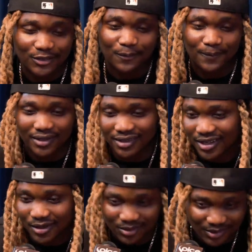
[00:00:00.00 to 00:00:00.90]
So back then
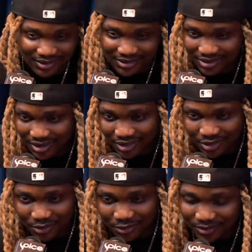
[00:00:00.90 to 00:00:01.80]
I was always like,
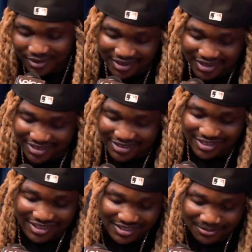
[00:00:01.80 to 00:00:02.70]
you know,
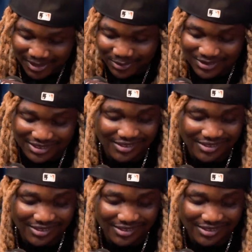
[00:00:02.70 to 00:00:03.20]
taking Bado's